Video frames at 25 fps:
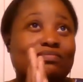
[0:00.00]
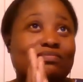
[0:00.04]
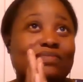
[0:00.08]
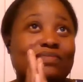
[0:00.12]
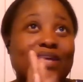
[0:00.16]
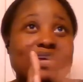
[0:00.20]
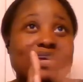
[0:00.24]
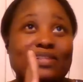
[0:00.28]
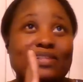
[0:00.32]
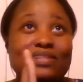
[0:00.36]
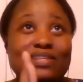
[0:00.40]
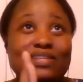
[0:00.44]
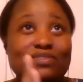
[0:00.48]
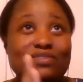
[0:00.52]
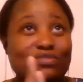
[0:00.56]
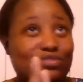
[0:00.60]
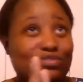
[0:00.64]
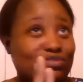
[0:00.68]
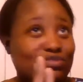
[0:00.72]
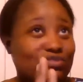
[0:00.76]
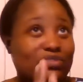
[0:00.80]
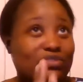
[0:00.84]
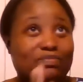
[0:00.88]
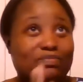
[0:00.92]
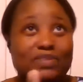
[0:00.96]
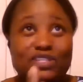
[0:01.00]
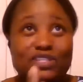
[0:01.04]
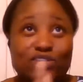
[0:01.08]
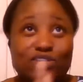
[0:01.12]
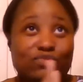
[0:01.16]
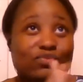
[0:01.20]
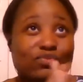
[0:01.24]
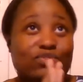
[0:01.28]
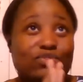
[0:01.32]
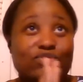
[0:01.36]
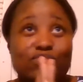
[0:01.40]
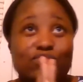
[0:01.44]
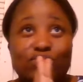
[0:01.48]
I live close to the busy
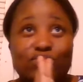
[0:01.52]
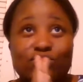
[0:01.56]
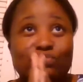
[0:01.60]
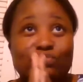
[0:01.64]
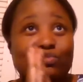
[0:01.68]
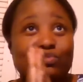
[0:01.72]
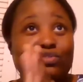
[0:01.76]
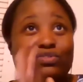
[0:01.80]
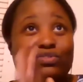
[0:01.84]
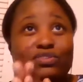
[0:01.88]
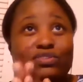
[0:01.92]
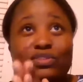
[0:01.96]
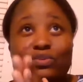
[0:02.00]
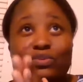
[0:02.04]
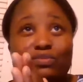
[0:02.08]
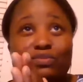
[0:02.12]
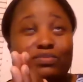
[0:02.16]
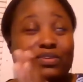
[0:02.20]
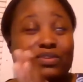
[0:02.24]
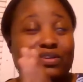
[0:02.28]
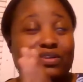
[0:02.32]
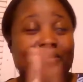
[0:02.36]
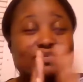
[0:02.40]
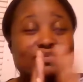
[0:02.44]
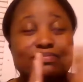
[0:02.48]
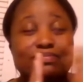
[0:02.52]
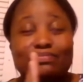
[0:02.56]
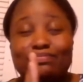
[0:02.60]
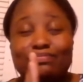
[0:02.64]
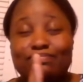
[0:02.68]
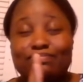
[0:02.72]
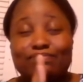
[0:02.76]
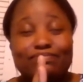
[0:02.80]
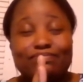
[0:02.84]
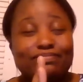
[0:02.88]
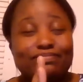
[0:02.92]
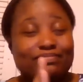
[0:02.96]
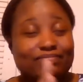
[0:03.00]
road, so the road, the
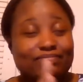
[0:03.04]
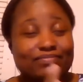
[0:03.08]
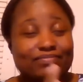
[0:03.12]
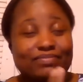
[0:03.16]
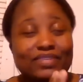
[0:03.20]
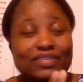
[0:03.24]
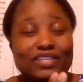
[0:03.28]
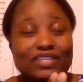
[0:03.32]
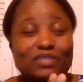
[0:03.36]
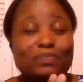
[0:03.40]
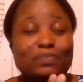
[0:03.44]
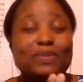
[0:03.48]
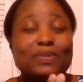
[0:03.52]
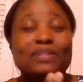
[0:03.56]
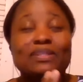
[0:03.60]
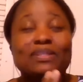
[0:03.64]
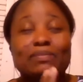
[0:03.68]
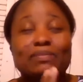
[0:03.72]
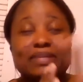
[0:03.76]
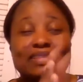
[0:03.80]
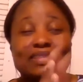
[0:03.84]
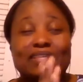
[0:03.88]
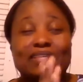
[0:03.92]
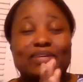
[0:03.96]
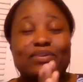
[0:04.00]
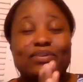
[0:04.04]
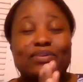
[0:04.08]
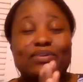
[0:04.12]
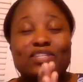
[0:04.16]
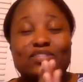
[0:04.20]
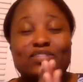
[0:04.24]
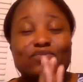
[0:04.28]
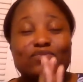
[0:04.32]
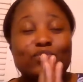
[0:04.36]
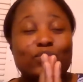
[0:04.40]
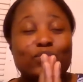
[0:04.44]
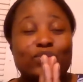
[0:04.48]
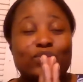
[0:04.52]
speed limit there
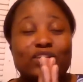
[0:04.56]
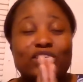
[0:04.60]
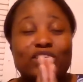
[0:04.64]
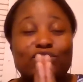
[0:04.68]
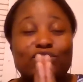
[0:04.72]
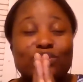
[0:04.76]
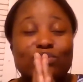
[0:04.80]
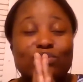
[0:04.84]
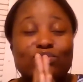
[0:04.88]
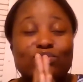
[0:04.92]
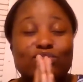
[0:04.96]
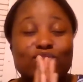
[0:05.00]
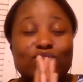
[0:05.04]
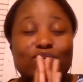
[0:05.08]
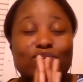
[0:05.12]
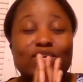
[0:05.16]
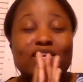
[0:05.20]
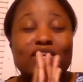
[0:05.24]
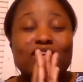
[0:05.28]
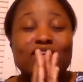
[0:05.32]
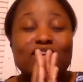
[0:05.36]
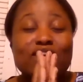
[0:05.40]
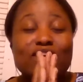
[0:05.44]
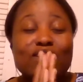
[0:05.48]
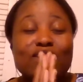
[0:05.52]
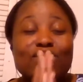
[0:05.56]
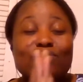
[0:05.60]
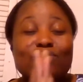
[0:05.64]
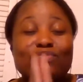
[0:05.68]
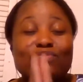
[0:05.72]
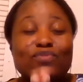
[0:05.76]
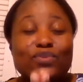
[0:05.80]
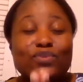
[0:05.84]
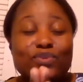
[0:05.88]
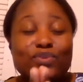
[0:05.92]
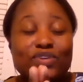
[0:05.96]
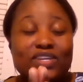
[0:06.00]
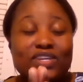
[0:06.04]
is 40. So I was going
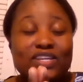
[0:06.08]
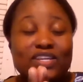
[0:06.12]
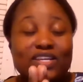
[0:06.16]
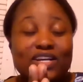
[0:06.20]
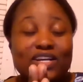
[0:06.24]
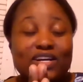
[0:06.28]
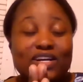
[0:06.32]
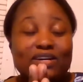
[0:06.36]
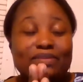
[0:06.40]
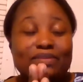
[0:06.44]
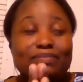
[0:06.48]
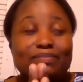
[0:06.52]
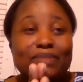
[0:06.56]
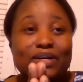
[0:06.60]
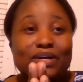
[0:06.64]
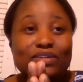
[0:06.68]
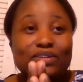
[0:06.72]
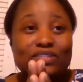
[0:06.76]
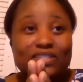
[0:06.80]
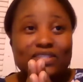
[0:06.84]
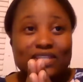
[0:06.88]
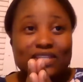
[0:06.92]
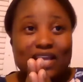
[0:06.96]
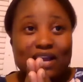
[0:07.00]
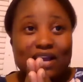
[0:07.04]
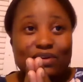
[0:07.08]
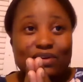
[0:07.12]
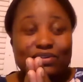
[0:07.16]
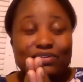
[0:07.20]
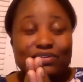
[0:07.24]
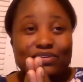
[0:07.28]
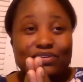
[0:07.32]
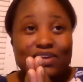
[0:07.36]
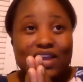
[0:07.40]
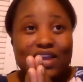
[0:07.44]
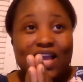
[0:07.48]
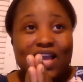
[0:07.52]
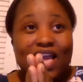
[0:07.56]
40 miles an
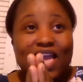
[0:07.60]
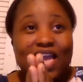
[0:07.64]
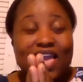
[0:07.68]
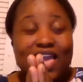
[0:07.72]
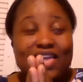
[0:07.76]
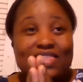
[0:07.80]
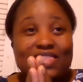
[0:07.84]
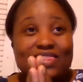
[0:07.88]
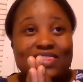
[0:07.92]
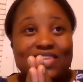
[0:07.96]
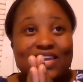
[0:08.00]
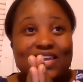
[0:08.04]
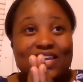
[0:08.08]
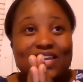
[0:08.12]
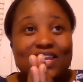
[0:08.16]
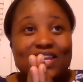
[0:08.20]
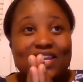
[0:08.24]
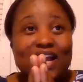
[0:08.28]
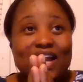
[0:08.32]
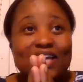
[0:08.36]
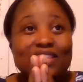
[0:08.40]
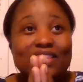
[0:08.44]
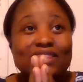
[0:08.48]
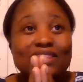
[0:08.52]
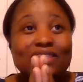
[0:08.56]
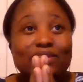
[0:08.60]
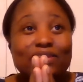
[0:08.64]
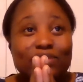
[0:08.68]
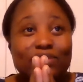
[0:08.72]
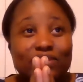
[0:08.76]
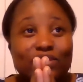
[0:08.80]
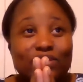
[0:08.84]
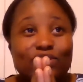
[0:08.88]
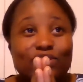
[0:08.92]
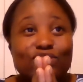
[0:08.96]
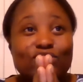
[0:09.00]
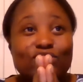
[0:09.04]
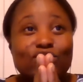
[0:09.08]
hour. And then I
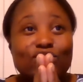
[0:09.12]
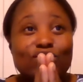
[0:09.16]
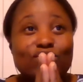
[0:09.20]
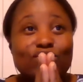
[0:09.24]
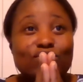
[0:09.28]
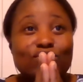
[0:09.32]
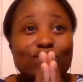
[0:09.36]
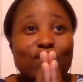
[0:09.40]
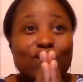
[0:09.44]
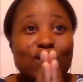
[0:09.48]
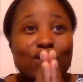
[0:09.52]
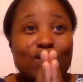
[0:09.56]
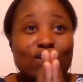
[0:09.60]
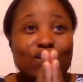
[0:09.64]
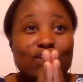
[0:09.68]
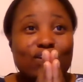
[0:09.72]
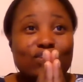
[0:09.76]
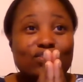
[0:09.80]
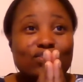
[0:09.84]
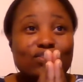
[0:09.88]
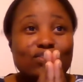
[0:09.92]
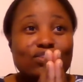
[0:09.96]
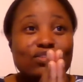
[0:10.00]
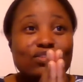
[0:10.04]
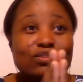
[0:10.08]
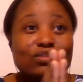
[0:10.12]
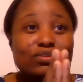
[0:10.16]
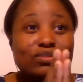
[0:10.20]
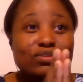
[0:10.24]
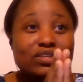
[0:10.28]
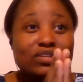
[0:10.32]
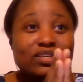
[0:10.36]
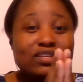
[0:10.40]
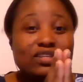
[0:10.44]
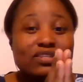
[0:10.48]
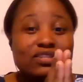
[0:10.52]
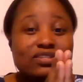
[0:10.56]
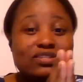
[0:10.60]
literally saw the car
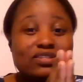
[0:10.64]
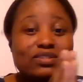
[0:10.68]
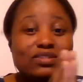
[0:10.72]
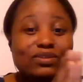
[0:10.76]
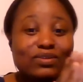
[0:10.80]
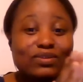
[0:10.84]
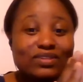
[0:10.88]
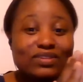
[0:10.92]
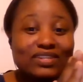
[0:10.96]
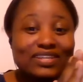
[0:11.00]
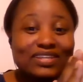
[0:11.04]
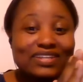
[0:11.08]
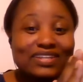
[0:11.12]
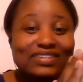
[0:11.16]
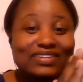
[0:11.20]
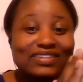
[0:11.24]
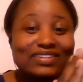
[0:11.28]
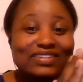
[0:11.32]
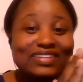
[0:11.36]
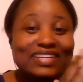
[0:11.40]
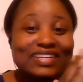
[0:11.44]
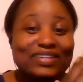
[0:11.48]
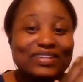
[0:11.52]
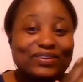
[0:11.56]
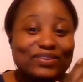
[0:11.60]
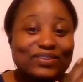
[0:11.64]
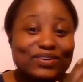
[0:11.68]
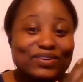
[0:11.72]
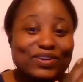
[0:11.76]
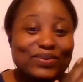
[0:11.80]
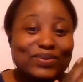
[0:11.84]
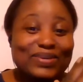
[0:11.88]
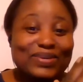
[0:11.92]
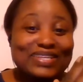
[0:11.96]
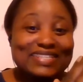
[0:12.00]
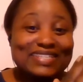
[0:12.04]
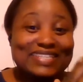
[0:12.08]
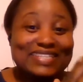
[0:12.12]
slowly, the needle
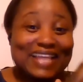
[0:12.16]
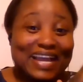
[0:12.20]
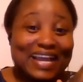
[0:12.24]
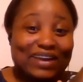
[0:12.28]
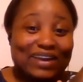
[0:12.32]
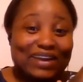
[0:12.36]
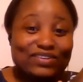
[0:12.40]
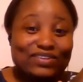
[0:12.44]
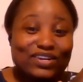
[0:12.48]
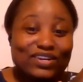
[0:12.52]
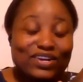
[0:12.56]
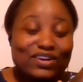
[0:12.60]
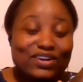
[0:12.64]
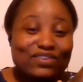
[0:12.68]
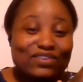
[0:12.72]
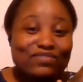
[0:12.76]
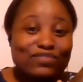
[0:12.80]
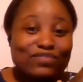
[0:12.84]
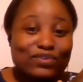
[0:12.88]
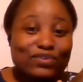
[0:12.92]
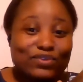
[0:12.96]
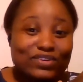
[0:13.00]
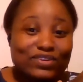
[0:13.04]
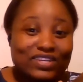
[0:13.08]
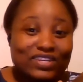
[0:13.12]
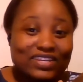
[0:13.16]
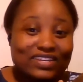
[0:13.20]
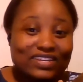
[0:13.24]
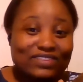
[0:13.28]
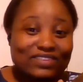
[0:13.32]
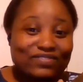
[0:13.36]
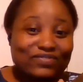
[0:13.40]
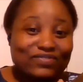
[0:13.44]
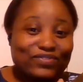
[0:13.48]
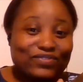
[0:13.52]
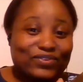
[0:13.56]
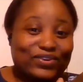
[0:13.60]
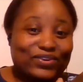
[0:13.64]
going down
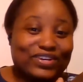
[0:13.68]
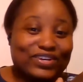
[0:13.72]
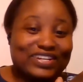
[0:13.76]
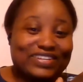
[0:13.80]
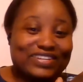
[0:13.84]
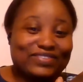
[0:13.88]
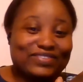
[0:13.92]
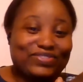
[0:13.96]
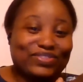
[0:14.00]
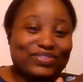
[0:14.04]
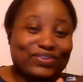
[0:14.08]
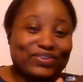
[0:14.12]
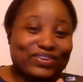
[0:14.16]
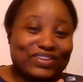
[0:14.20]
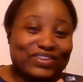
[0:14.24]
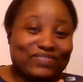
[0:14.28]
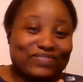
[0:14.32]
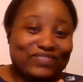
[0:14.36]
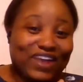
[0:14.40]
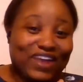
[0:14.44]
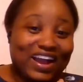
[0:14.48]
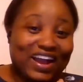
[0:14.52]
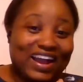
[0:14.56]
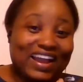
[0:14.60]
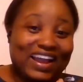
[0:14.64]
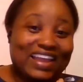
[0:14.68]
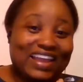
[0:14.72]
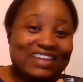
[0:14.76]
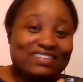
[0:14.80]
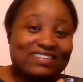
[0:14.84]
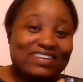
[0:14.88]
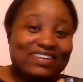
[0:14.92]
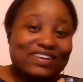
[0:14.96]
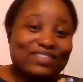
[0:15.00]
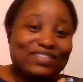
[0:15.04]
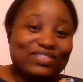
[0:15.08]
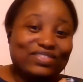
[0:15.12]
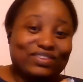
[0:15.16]
40, 40, 35,
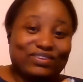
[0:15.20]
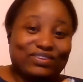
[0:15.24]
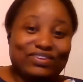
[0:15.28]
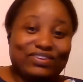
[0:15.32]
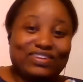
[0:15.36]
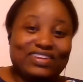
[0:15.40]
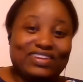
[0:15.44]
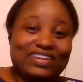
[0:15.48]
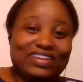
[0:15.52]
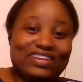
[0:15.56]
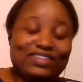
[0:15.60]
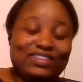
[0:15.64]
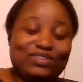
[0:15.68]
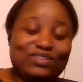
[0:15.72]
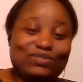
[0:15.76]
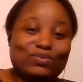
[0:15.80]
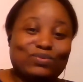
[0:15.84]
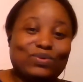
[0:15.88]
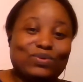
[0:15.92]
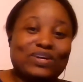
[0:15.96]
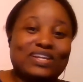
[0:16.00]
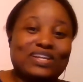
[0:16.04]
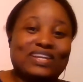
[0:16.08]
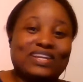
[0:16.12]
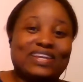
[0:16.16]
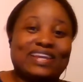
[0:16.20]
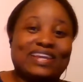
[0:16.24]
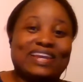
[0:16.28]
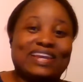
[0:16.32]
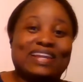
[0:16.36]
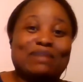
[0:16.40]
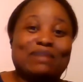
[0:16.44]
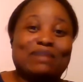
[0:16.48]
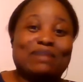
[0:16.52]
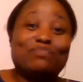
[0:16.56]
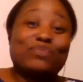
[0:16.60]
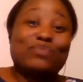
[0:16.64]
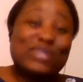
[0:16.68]
30, 20.
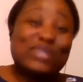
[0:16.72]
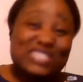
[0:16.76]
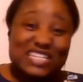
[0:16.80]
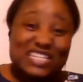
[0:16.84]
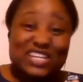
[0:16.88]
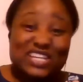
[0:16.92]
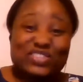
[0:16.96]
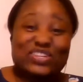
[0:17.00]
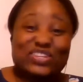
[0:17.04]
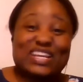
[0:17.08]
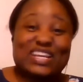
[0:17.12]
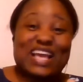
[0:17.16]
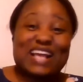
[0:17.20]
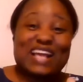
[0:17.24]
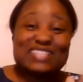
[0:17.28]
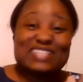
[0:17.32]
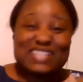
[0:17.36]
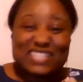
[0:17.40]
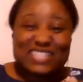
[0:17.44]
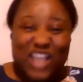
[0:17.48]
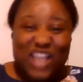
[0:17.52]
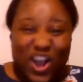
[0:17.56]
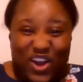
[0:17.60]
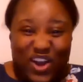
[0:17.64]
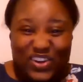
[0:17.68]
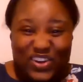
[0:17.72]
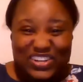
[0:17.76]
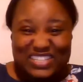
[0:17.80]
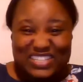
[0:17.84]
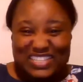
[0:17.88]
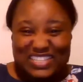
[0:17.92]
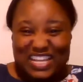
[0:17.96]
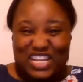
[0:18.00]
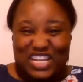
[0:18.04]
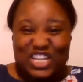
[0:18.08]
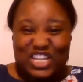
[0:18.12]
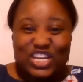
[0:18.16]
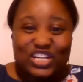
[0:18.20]
And I'm pressing on the gas as hard as
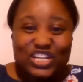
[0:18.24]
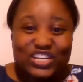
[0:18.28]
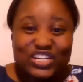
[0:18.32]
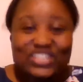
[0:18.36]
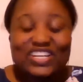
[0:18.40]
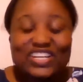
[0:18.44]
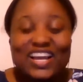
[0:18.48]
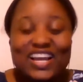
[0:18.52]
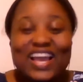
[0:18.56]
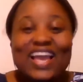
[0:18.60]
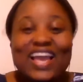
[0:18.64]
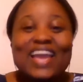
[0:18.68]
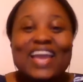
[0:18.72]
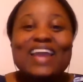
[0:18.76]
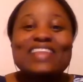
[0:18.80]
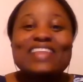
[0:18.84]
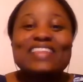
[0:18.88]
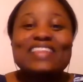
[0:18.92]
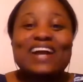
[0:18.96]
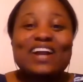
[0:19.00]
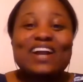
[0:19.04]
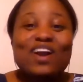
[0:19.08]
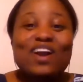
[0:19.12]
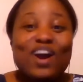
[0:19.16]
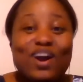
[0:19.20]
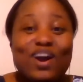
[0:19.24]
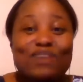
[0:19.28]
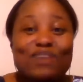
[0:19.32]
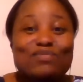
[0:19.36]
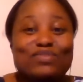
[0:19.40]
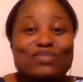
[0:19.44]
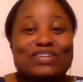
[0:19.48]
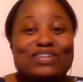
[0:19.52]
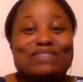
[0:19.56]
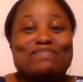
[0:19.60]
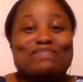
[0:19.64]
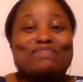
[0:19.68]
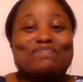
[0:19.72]
I could. And that car
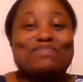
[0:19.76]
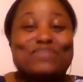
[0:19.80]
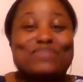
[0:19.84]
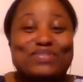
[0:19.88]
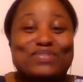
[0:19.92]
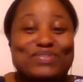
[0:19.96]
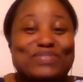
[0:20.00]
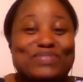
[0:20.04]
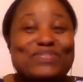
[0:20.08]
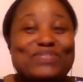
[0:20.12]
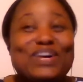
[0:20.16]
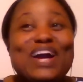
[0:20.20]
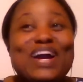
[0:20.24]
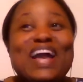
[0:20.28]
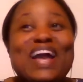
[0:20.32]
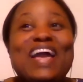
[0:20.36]
wouldn't move.